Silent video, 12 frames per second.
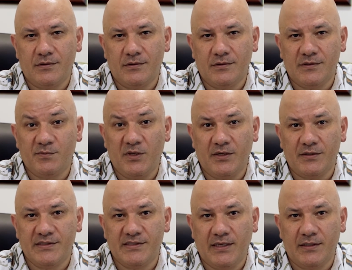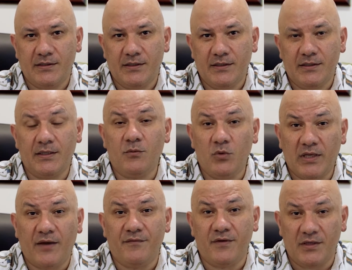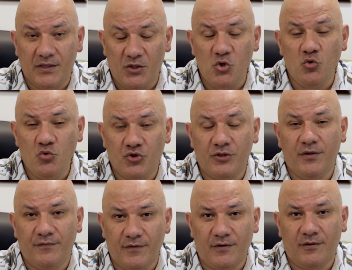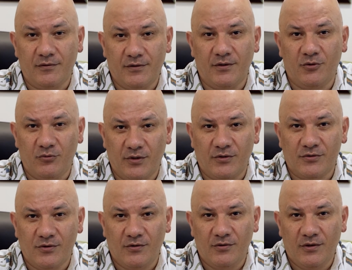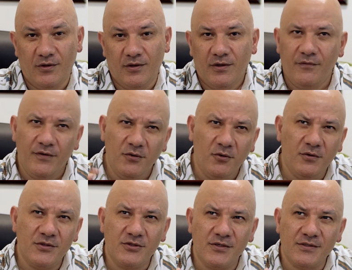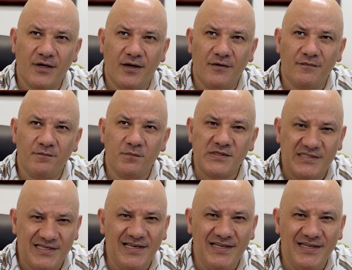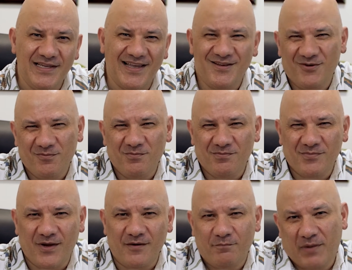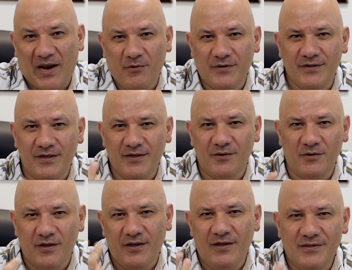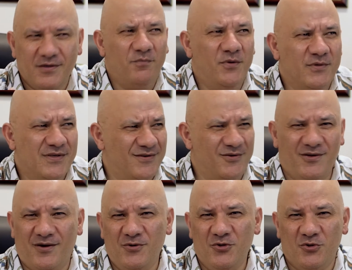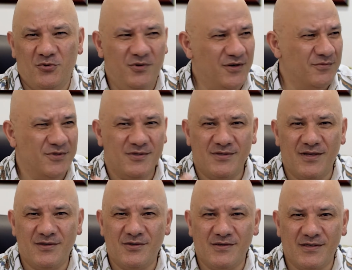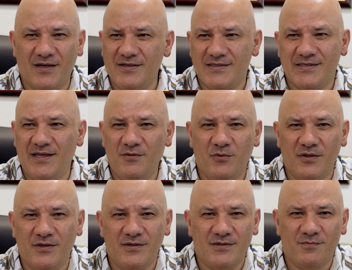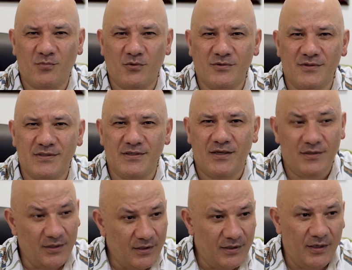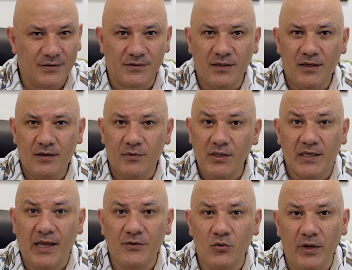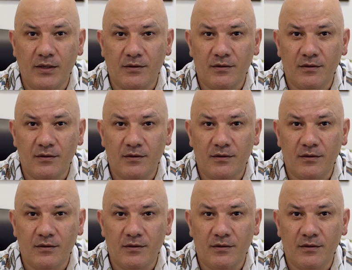speaker said, they would have a huge difficulty doing so. Even though it's just kind of silly and kind of parroting, like some people say, "Are you sure?" And just gonna say what this person said. Yes, but they can't do it.